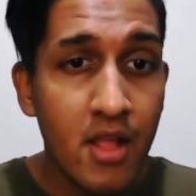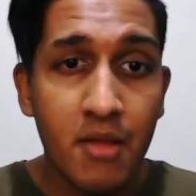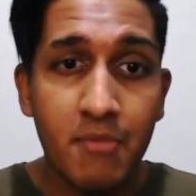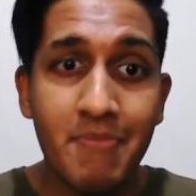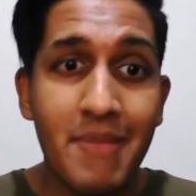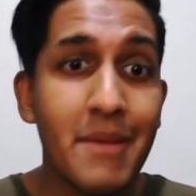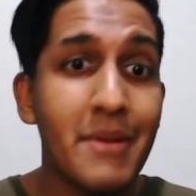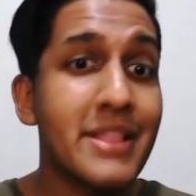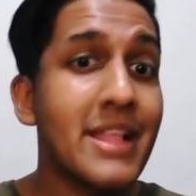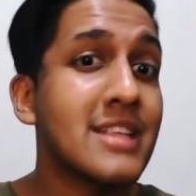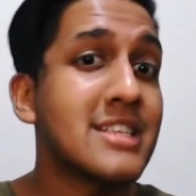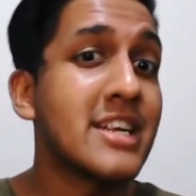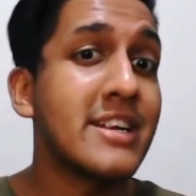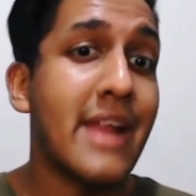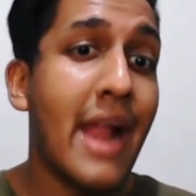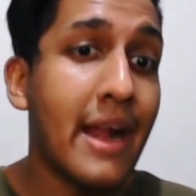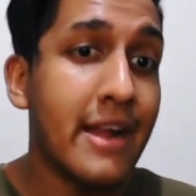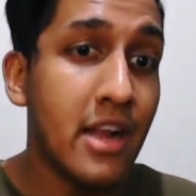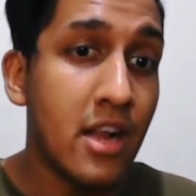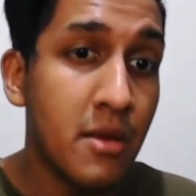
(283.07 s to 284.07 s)
Maybe that's a
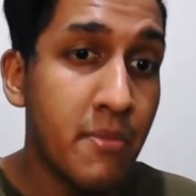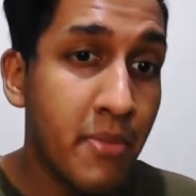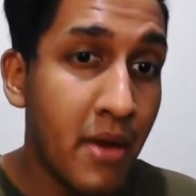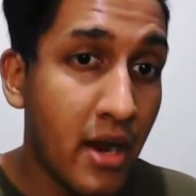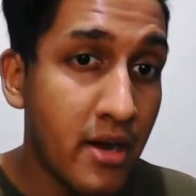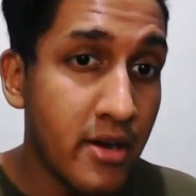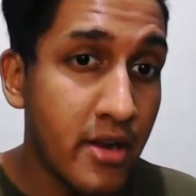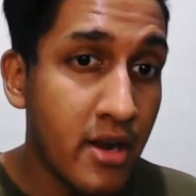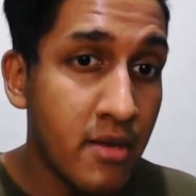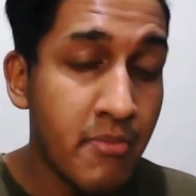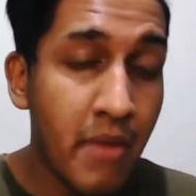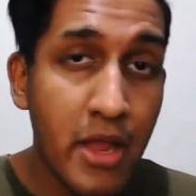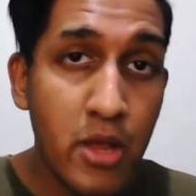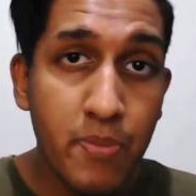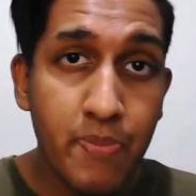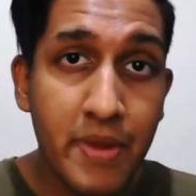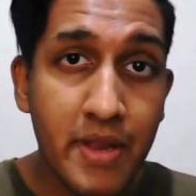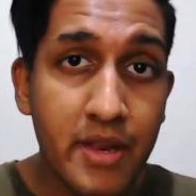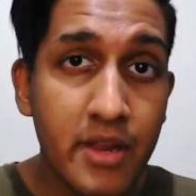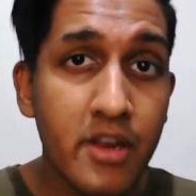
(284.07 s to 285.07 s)
tactical blunder, in my
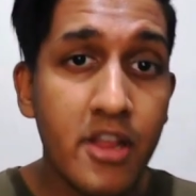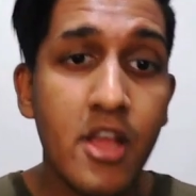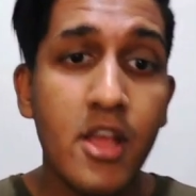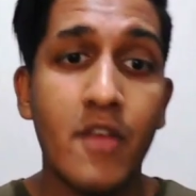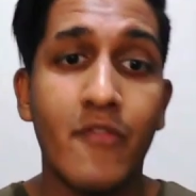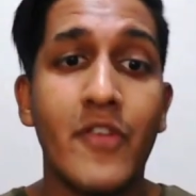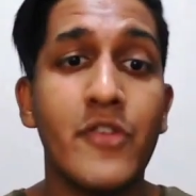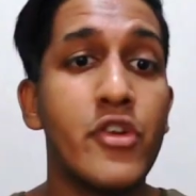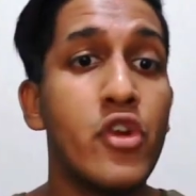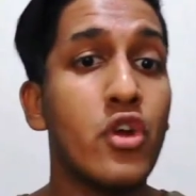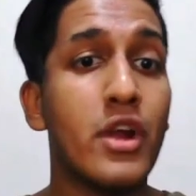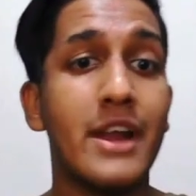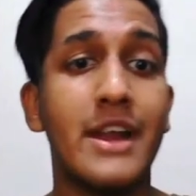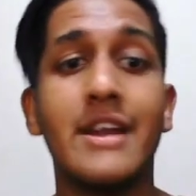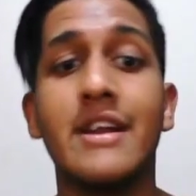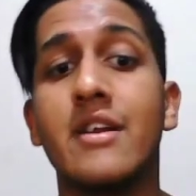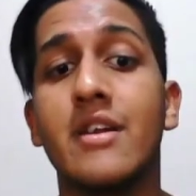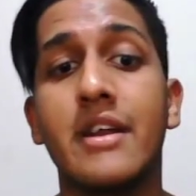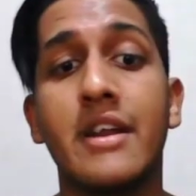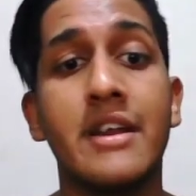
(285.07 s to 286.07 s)
opinion. When you look at
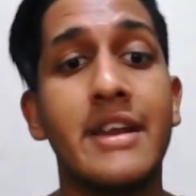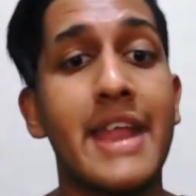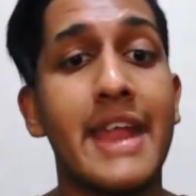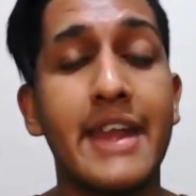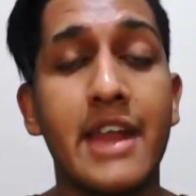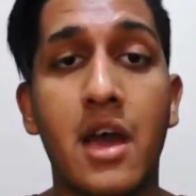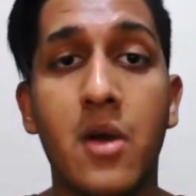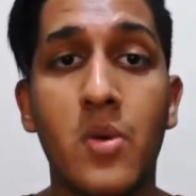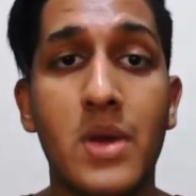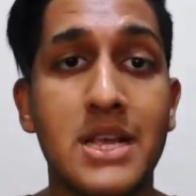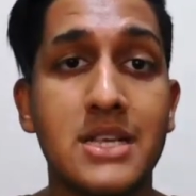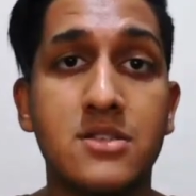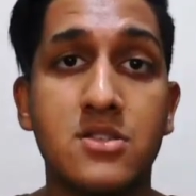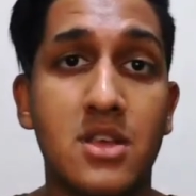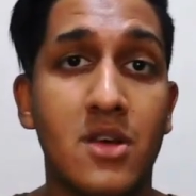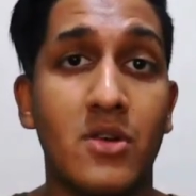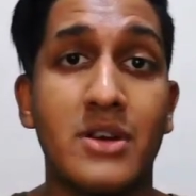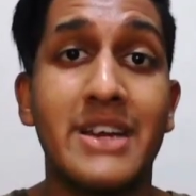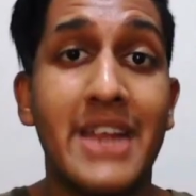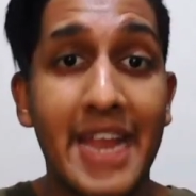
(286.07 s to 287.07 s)
it in data
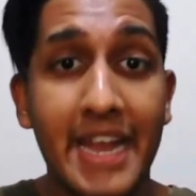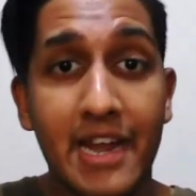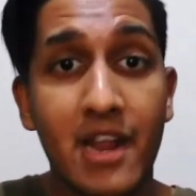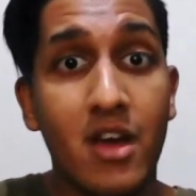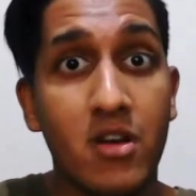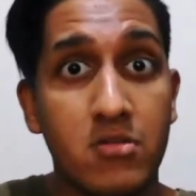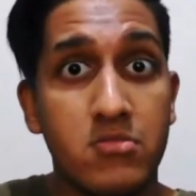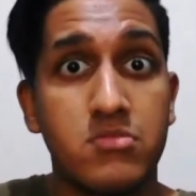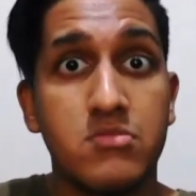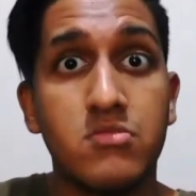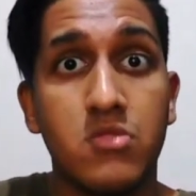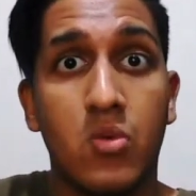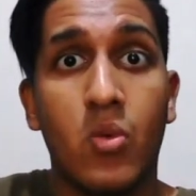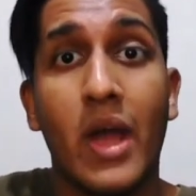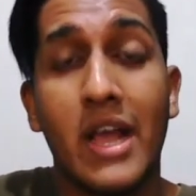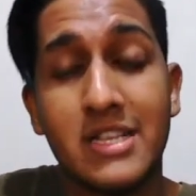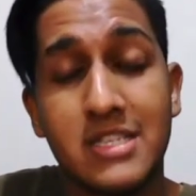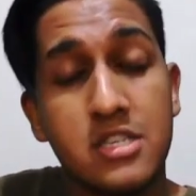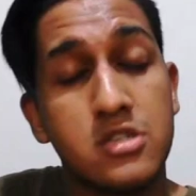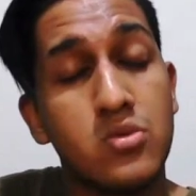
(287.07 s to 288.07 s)

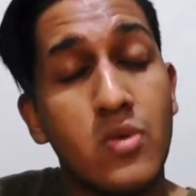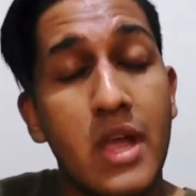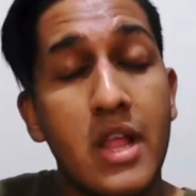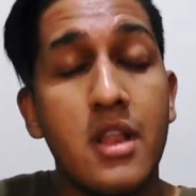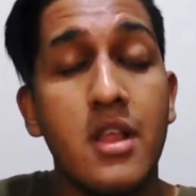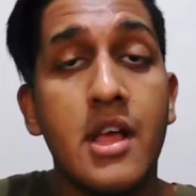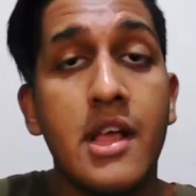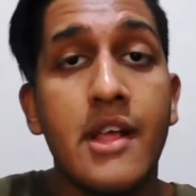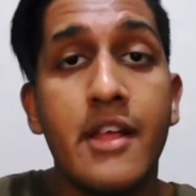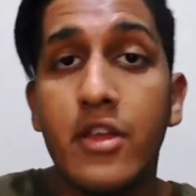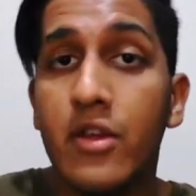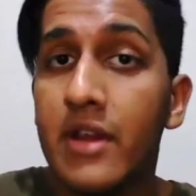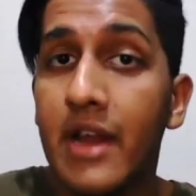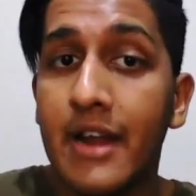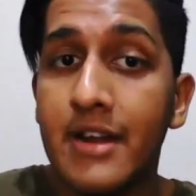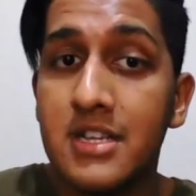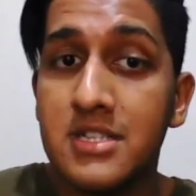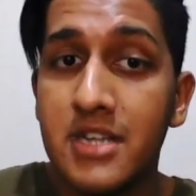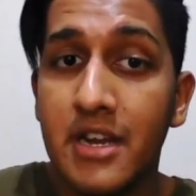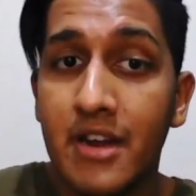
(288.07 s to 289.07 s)
wise as well, you will
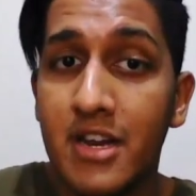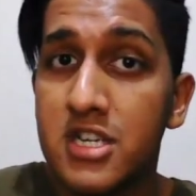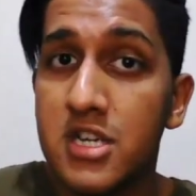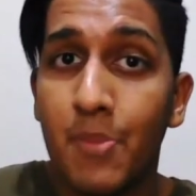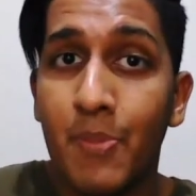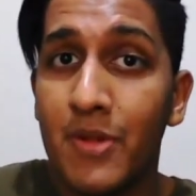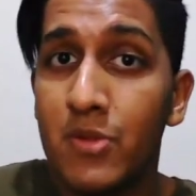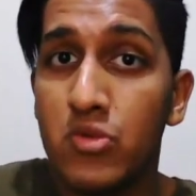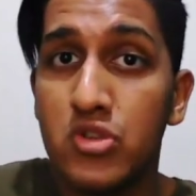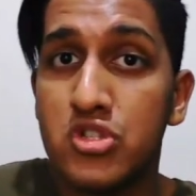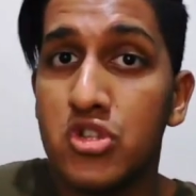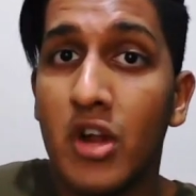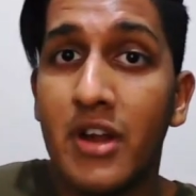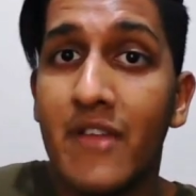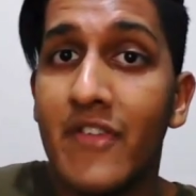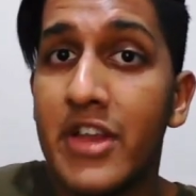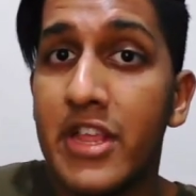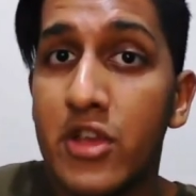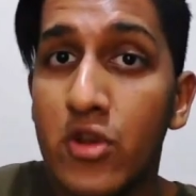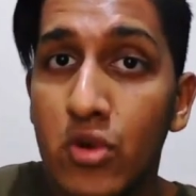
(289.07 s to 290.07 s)
understand Rishabh Pant was not
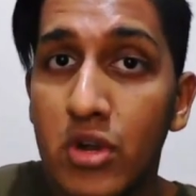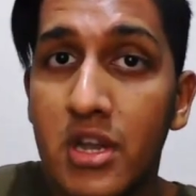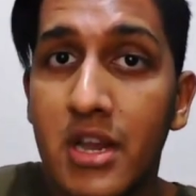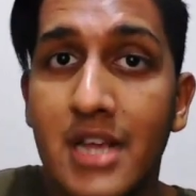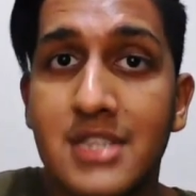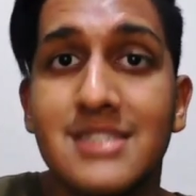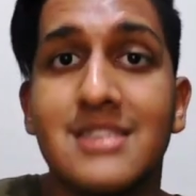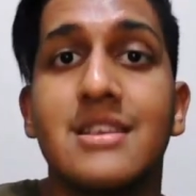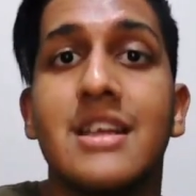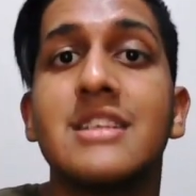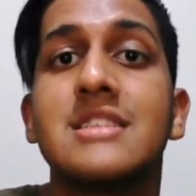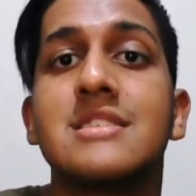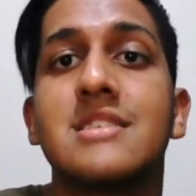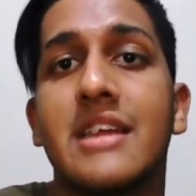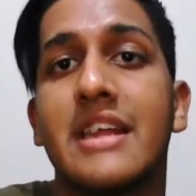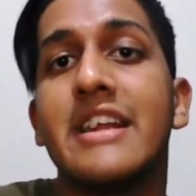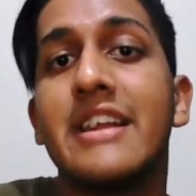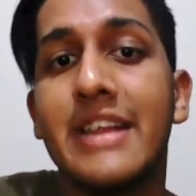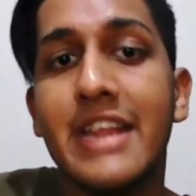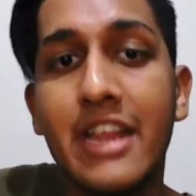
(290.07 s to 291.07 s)
even utilized. It's
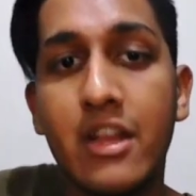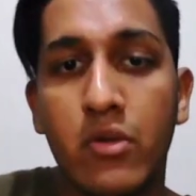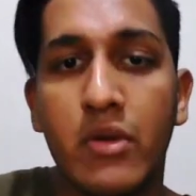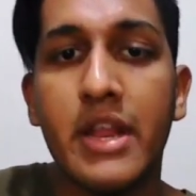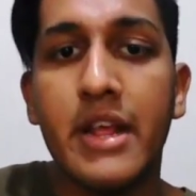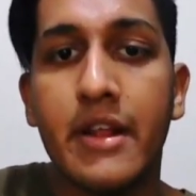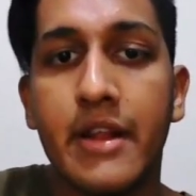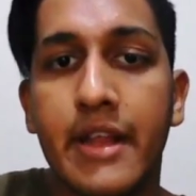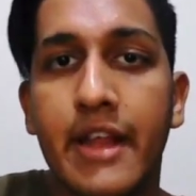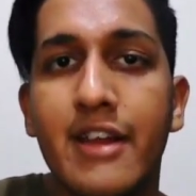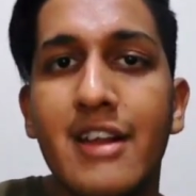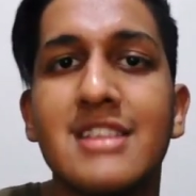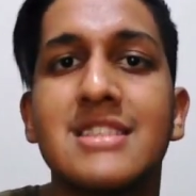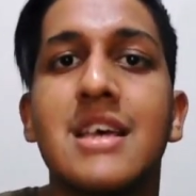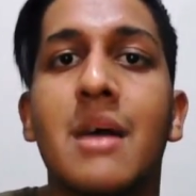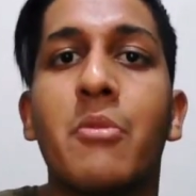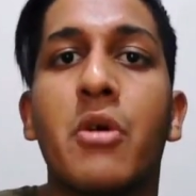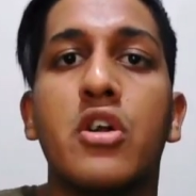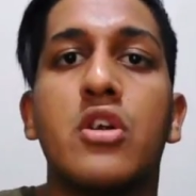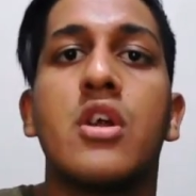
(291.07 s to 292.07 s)
in T20 cricket, it's
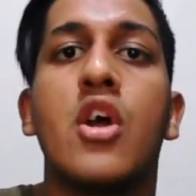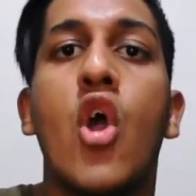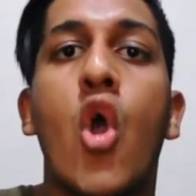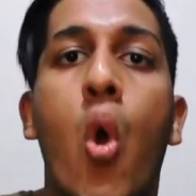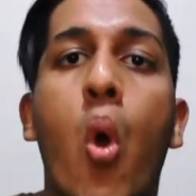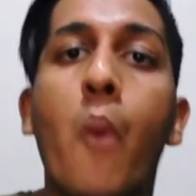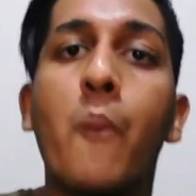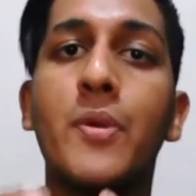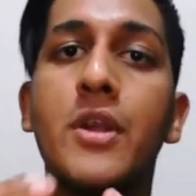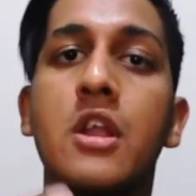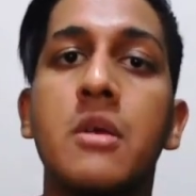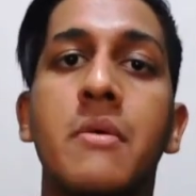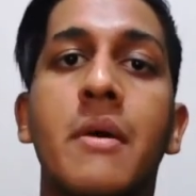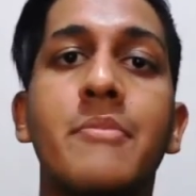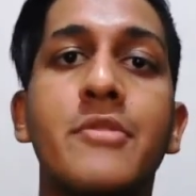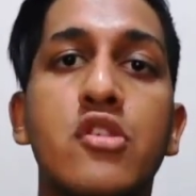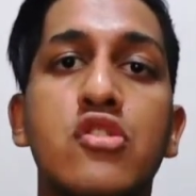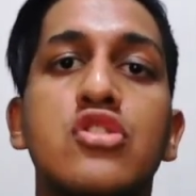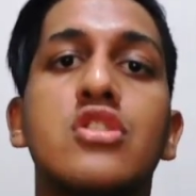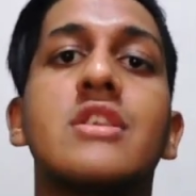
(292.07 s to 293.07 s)
about optimum
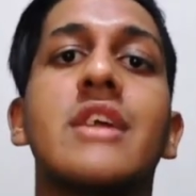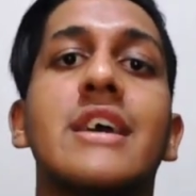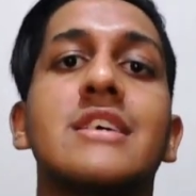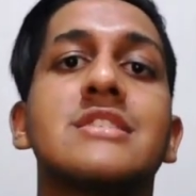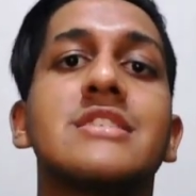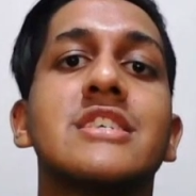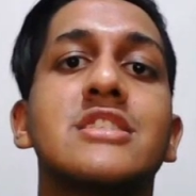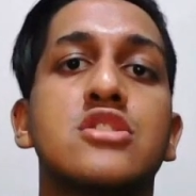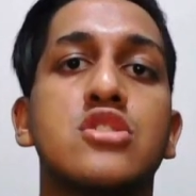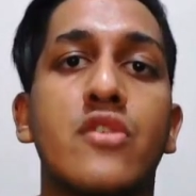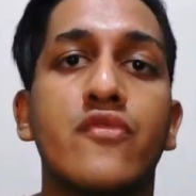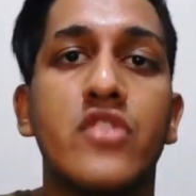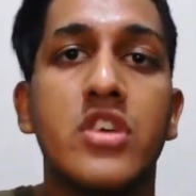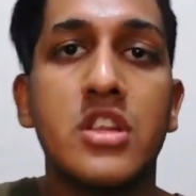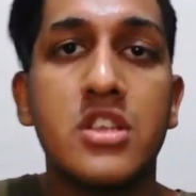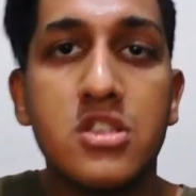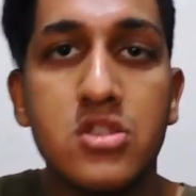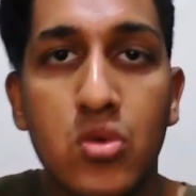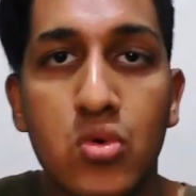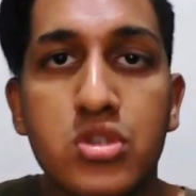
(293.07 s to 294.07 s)
utilization of the
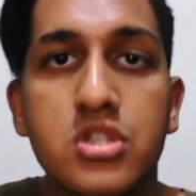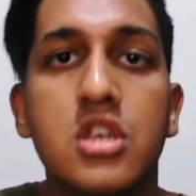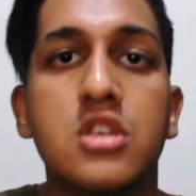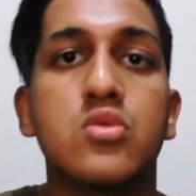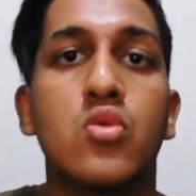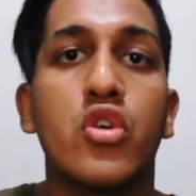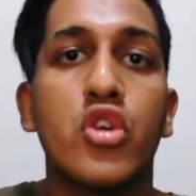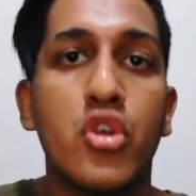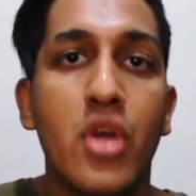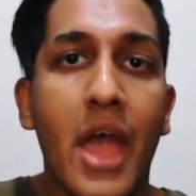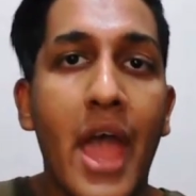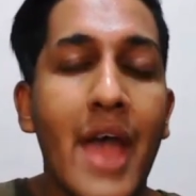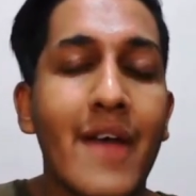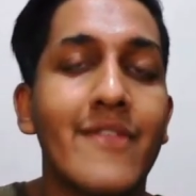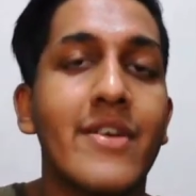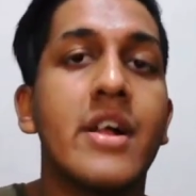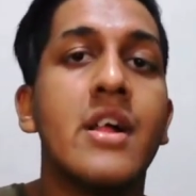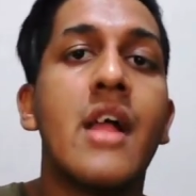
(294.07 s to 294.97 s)
resources what you have.